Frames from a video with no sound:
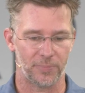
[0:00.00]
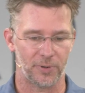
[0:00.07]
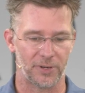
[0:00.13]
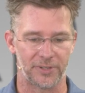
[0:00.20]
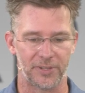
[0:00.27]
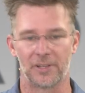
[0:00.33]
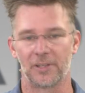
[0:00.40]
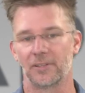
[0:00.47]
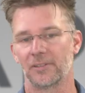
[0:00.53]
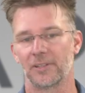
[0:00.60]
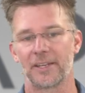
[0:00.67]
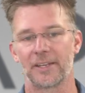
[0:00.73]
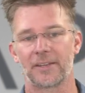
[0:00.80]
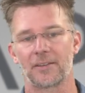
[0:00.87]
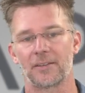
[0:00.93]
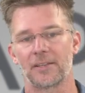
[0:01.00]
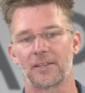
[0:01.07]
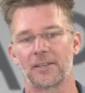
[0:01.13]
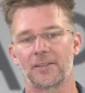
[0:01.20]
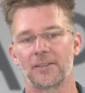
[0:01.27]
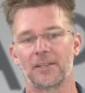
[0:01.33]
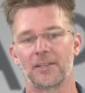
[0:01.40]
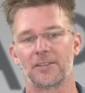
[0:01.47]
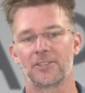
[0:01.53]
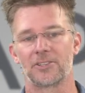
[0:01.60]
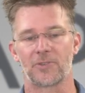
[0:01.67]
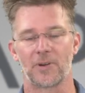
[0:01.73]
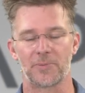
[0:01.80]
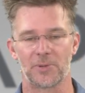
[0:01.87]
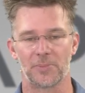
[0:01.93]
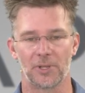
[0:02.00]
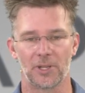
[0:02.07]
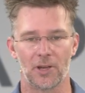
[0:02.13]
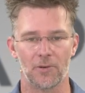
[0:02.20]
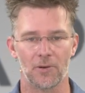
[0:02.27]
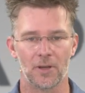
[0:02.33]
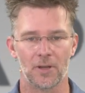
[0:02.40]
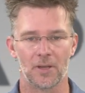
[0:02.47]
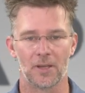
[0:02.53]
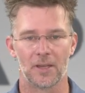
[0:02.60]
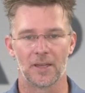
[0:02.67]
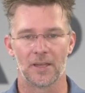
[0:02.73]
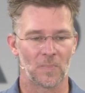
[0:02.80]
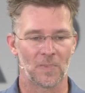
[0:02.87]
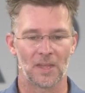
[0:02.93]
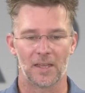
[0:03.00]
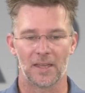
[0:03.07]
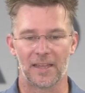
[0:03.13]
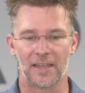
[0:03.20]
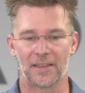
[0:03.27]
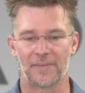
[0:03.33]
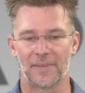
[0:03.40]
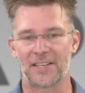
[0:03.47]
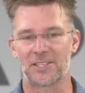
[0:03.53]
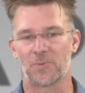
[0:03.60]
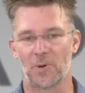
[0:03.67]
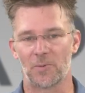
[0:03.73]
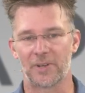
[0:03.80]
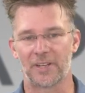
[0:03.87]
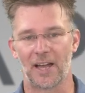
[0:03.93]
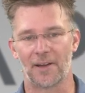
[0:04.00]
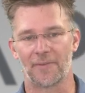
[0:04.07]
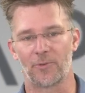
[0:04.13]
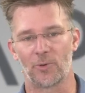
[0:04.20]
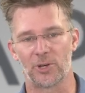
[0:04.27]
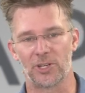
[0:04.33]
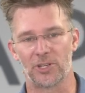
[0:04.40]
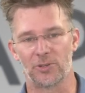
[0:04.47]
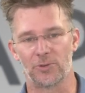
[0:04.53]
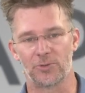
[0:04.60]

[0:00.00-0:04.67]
put the link in the description below. And that's what we got for you